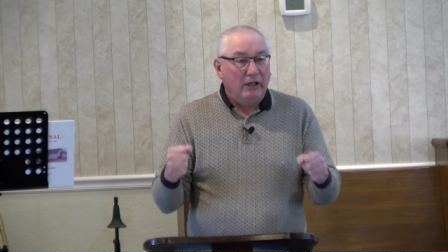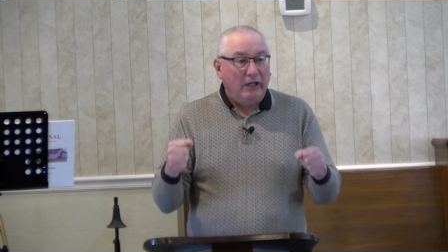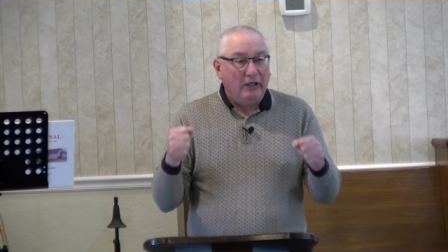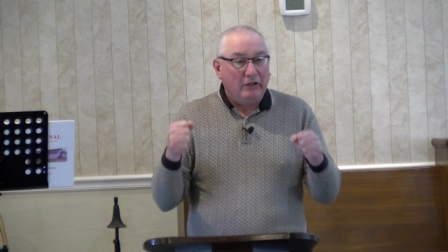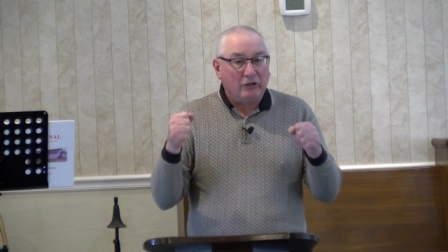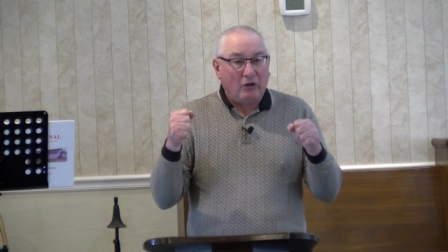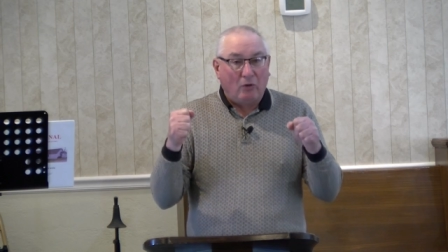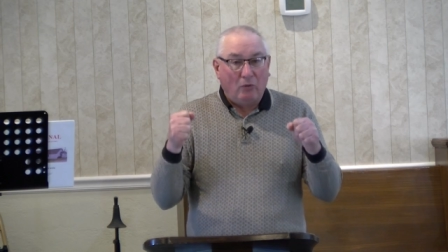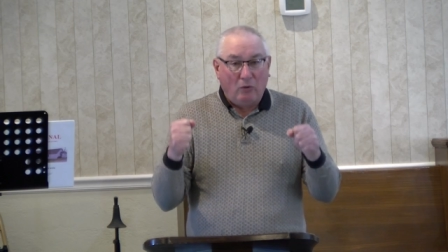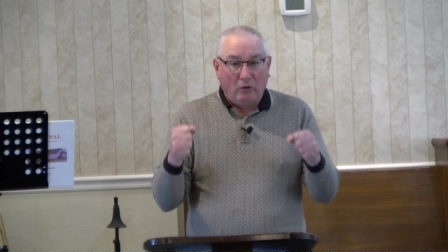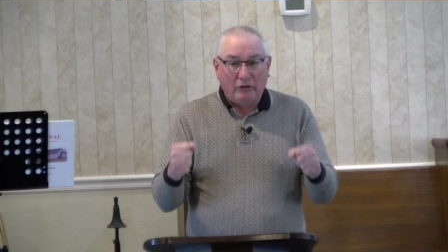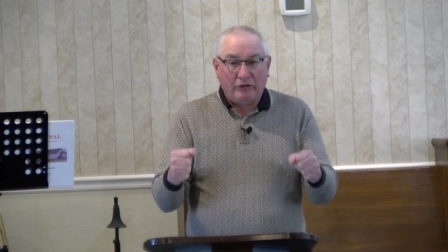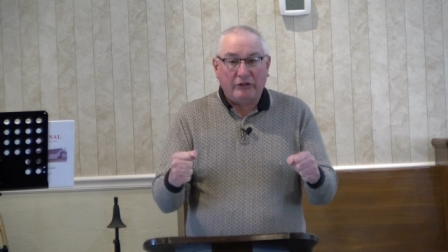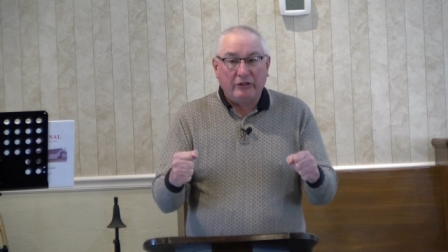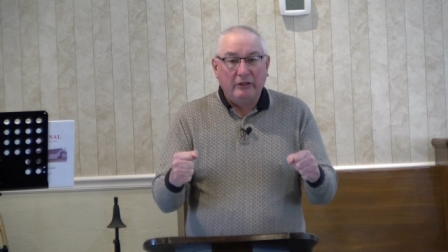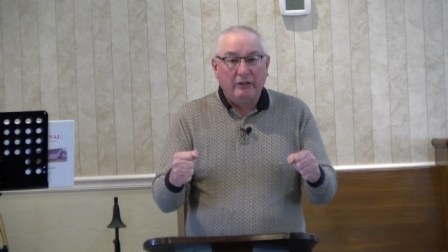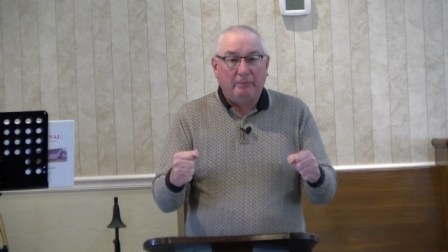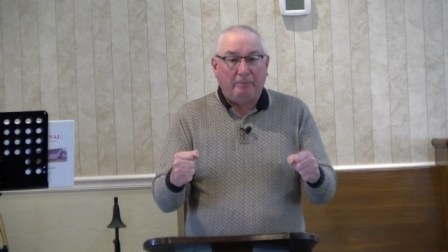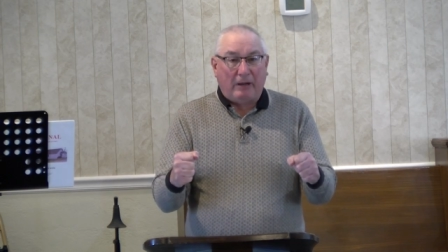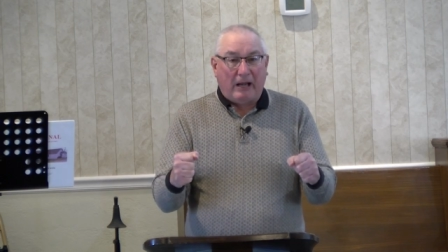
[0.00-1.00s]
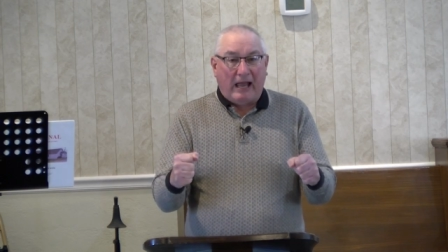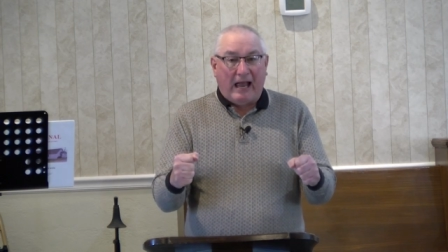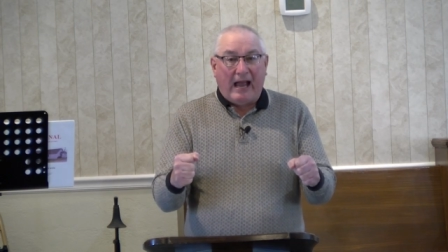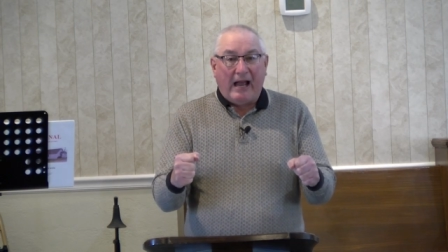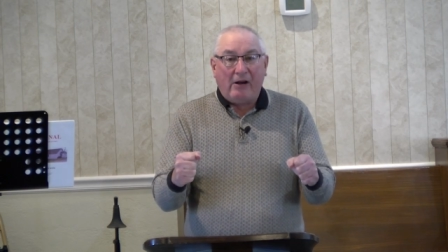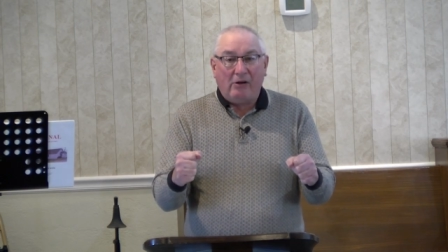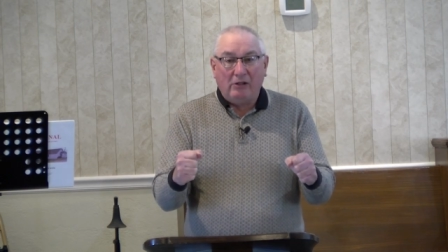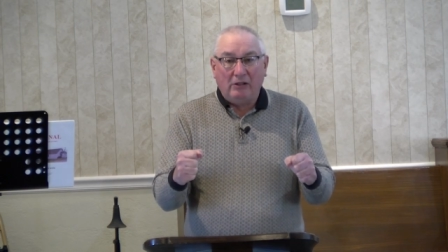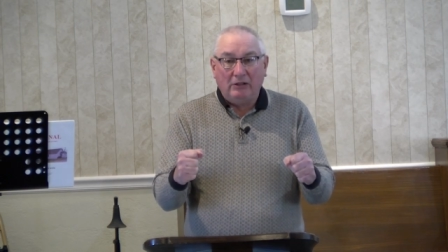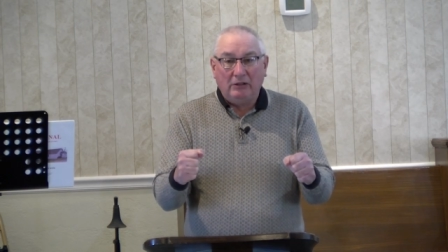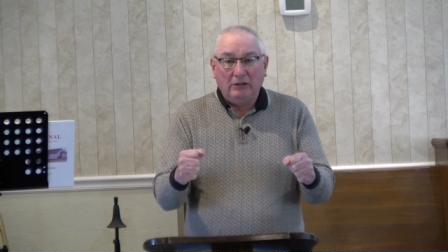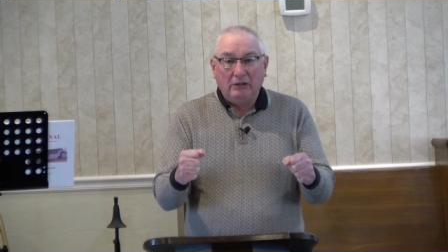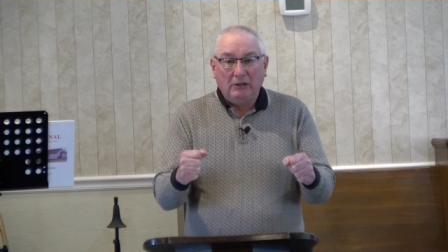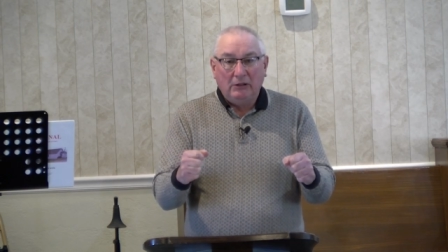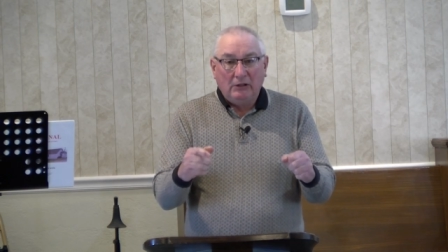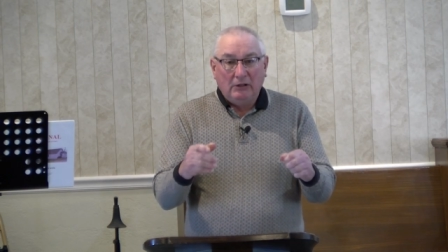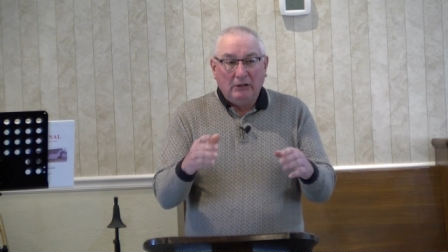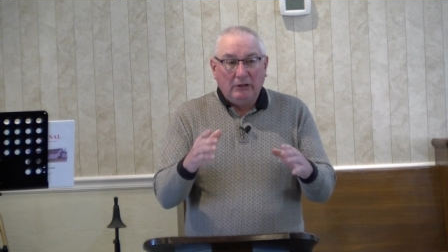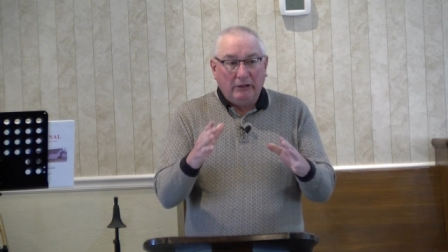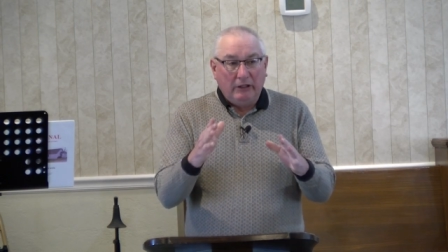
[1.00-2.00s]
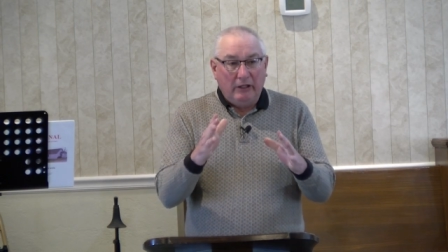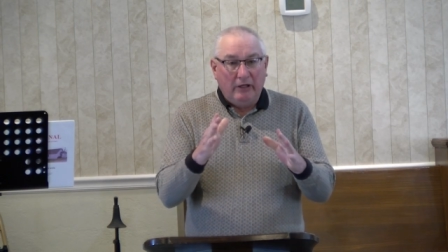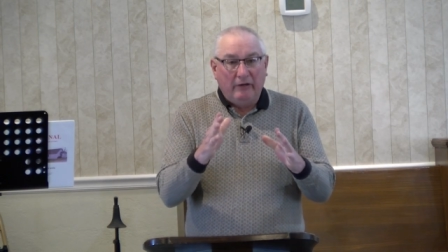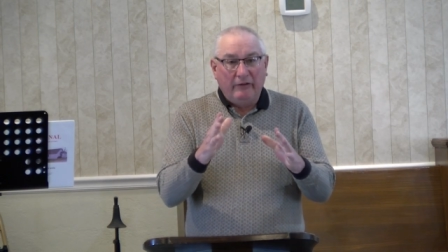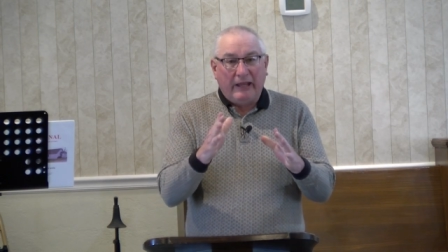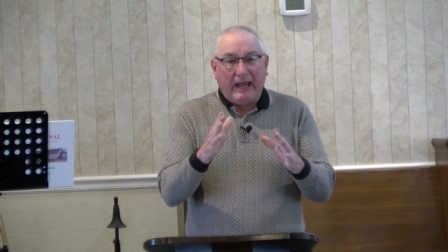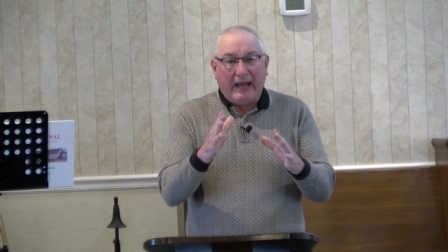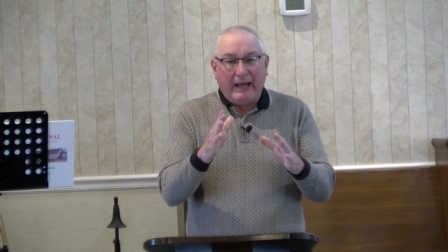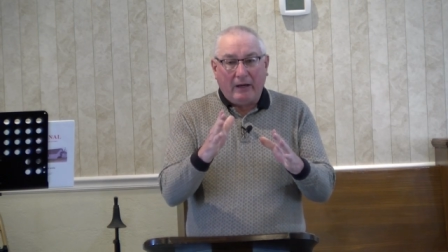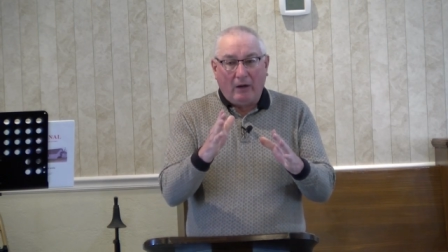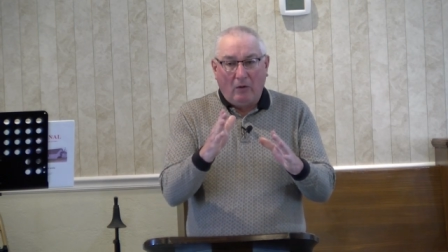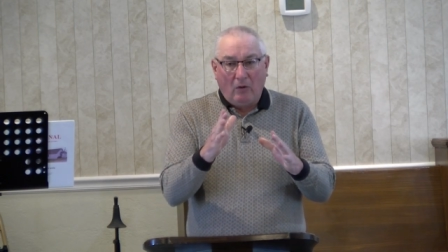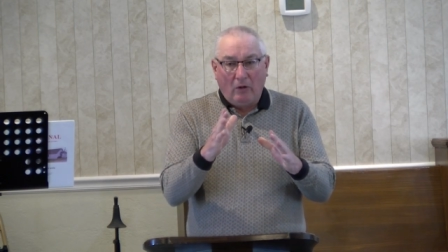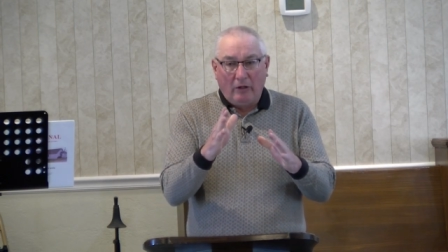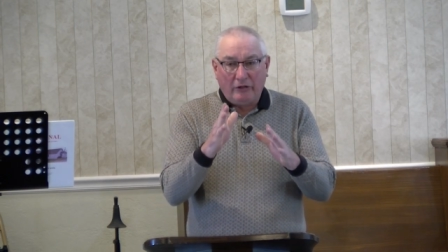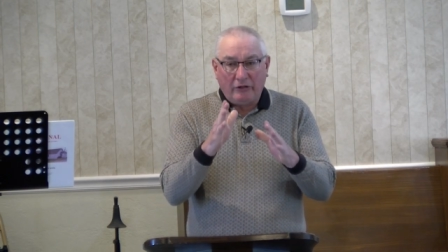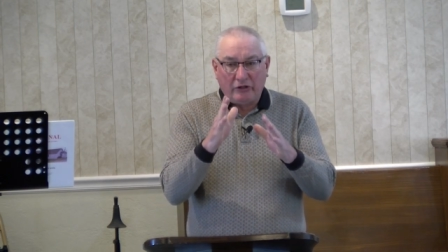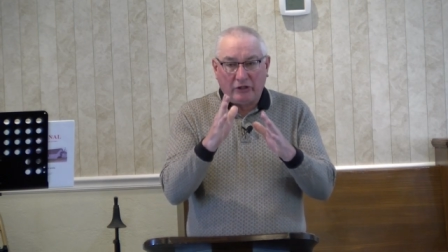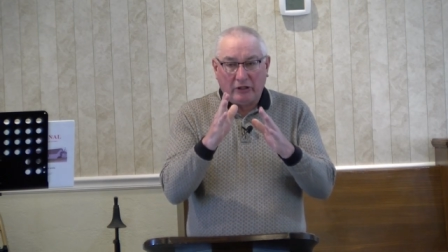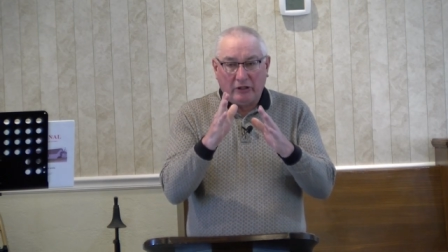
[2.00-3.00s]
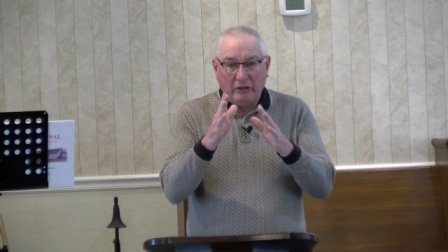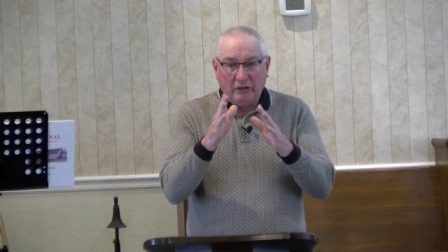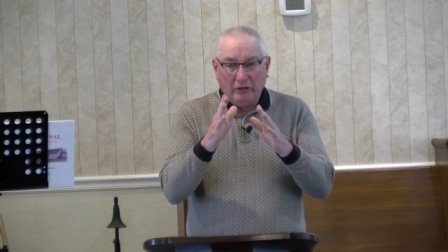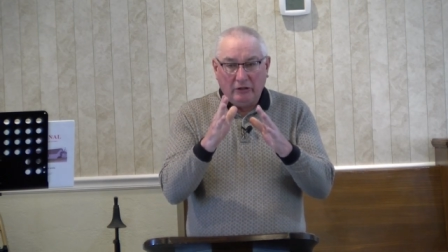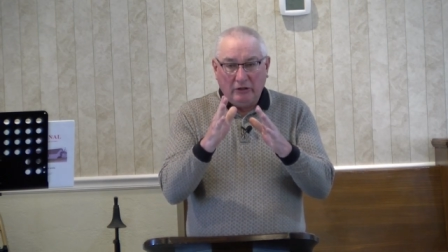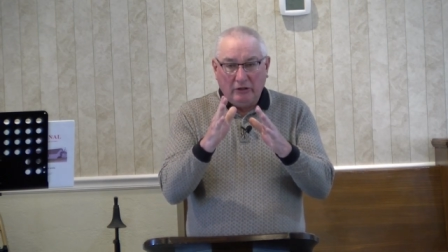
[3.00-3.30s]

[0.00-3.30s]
is a horse and a plow. You know that horse?